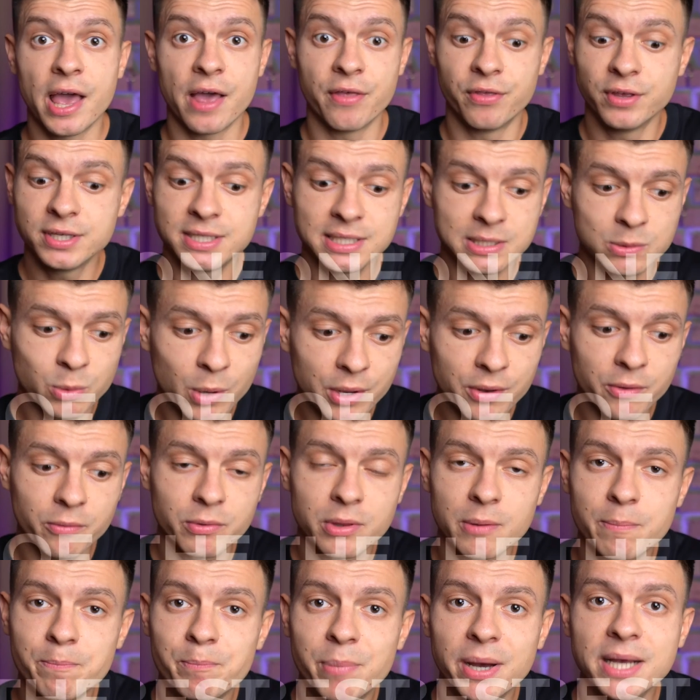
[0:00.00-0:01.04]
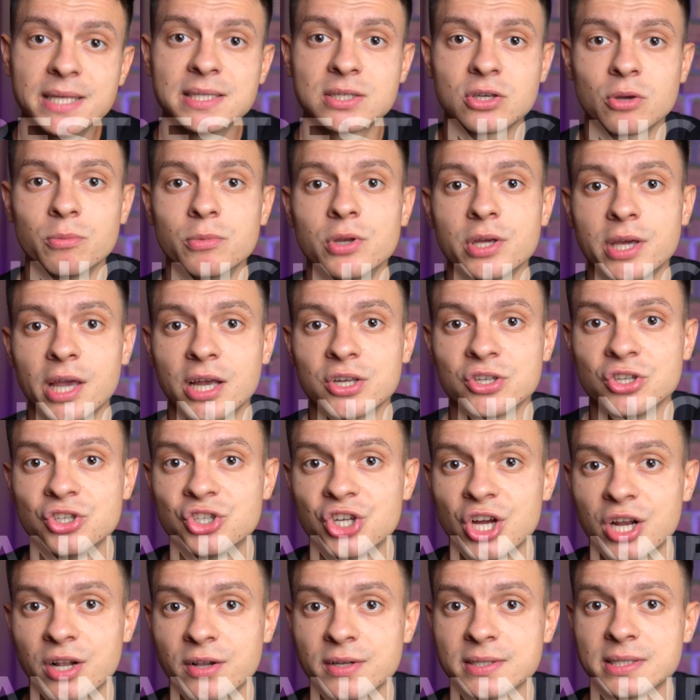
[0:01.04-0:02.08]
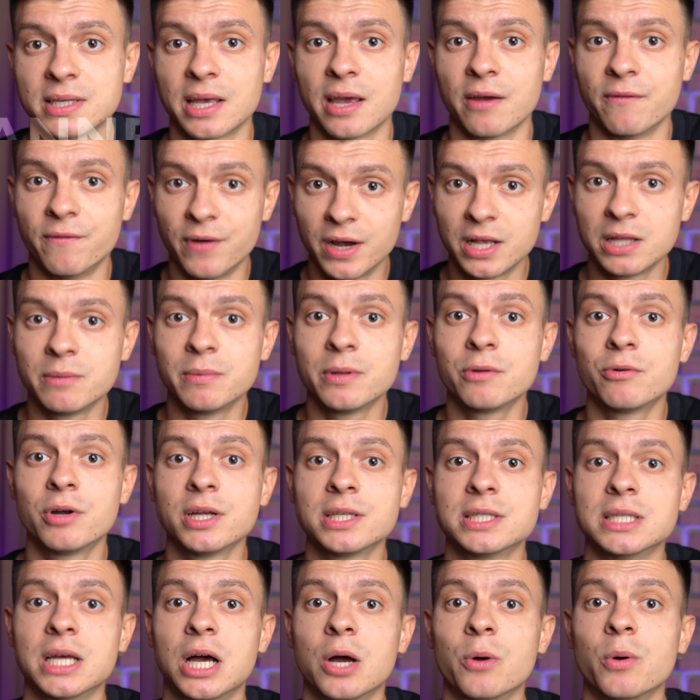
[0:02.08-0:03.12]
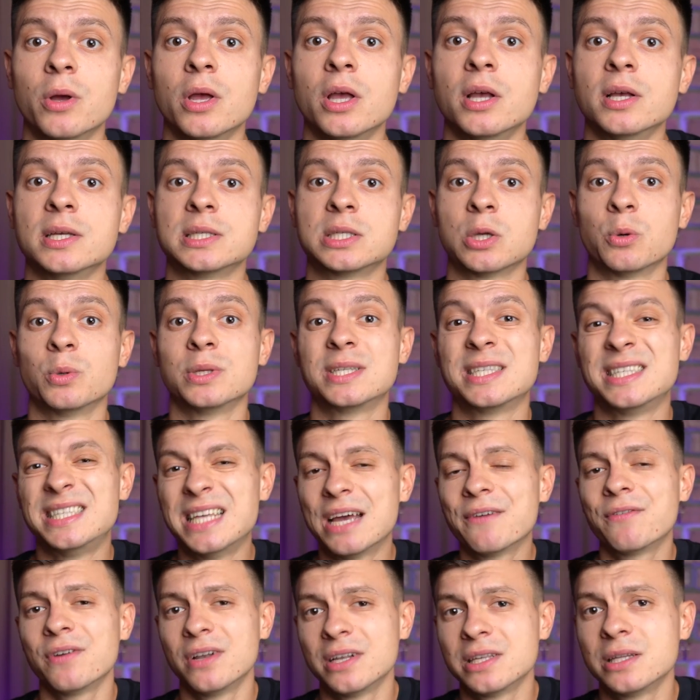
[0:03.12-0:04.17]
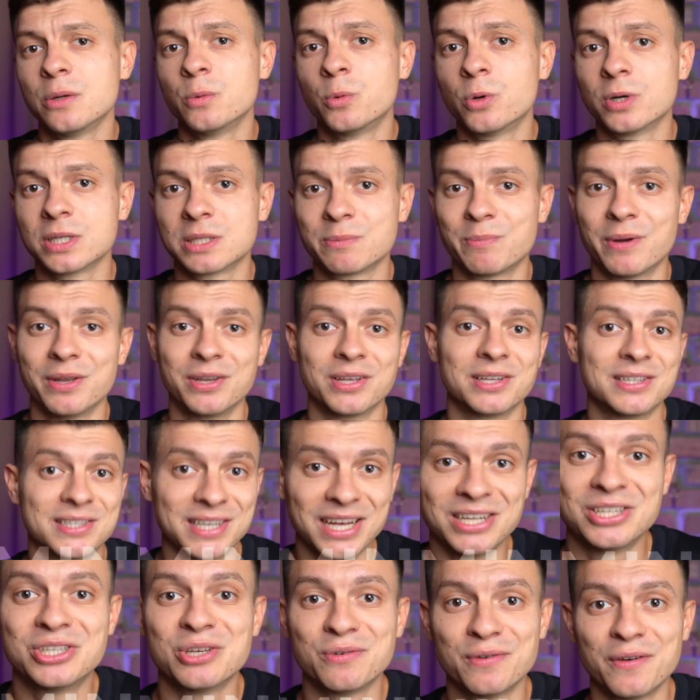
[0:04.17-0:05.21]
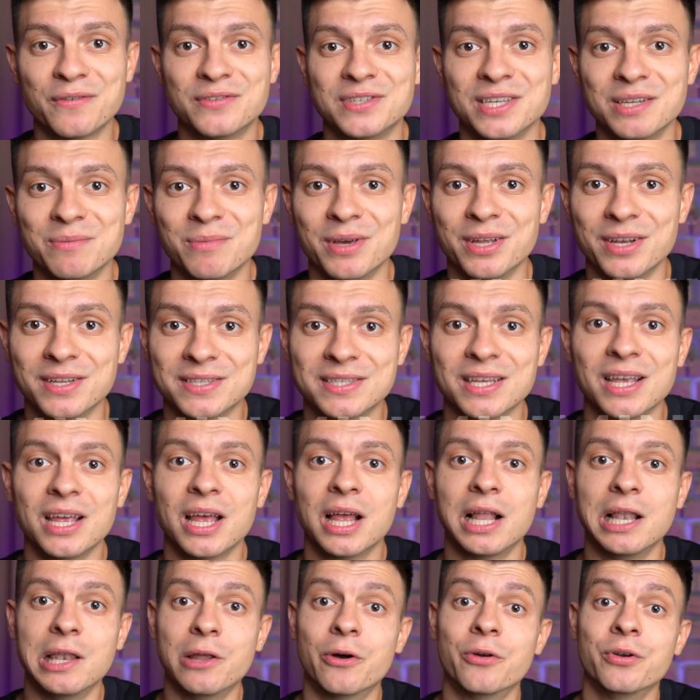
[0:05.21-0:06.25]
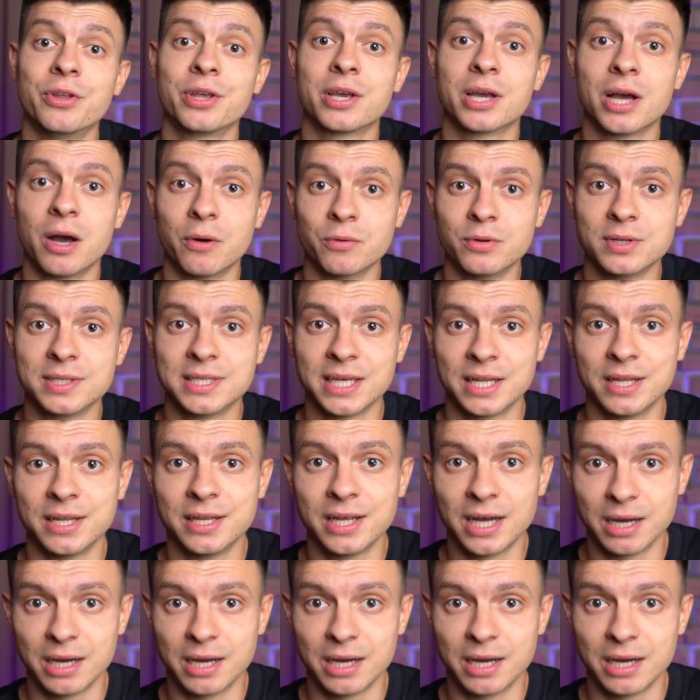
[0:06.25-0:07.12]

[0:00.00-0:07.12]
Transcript: And this is one of the best communication channels available right now, so it's definitely worth spending ten to fifteen minutes learning how to set it